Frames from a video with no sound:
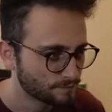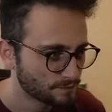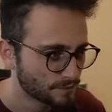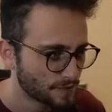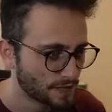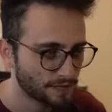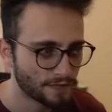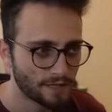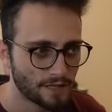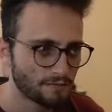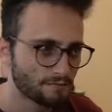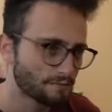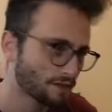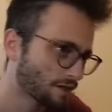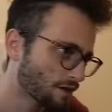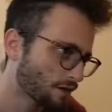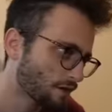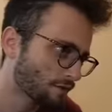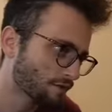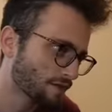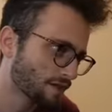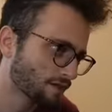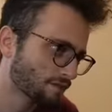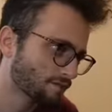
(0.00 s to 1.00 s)
Like, they, you
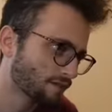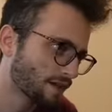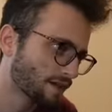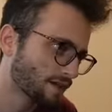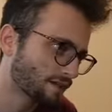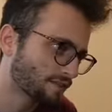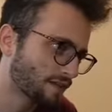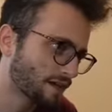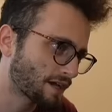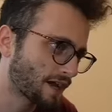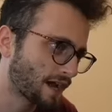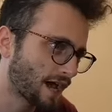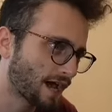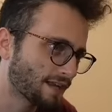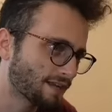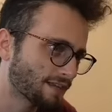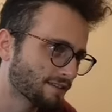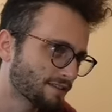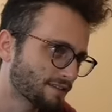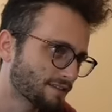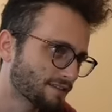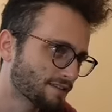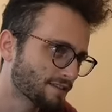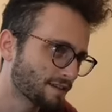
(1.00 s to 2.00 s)
know, they, they, they kind of
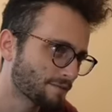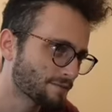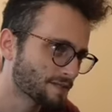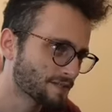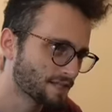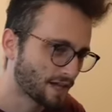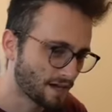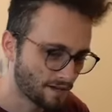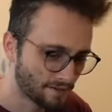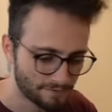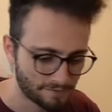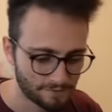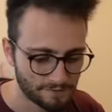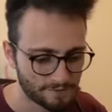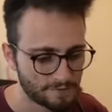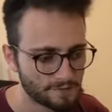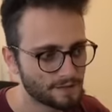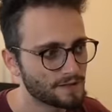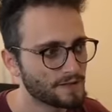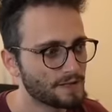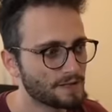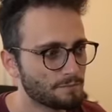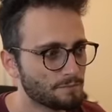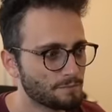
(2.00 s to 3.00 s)
did some stuff,
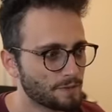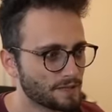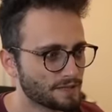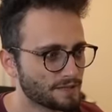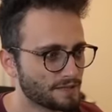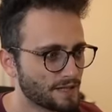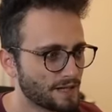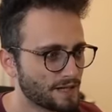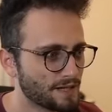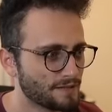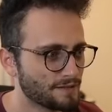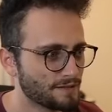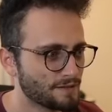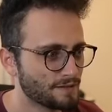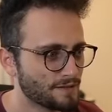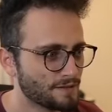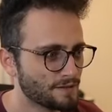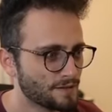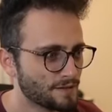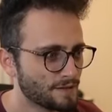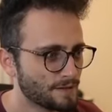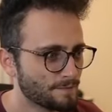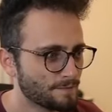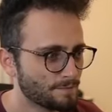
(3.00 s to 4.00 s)
but then,
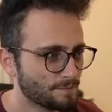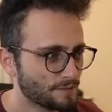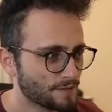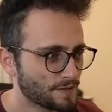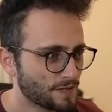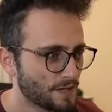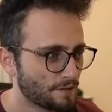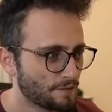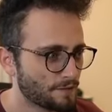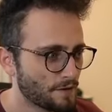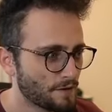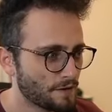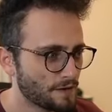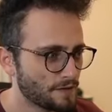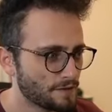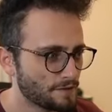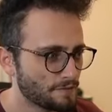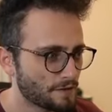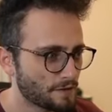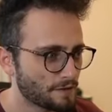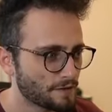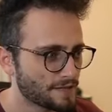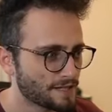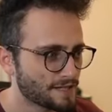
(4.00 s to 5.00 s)
yeah, very,
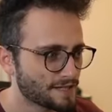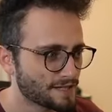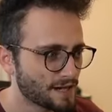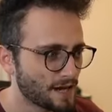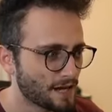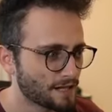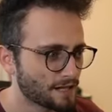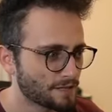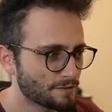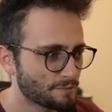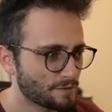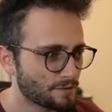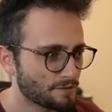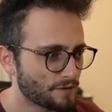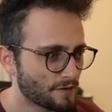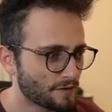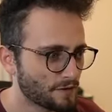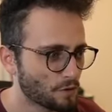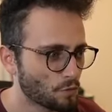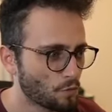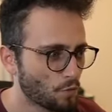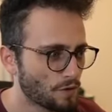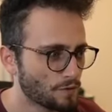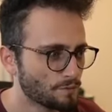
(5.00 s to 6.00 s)
very solid, but
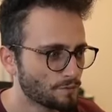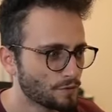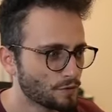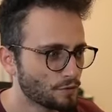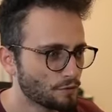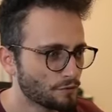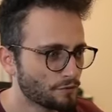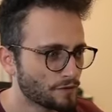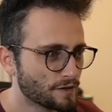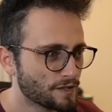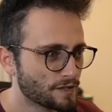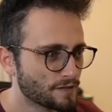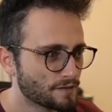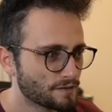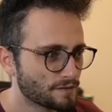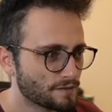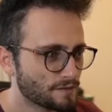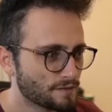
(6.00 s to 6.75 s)
very one movie.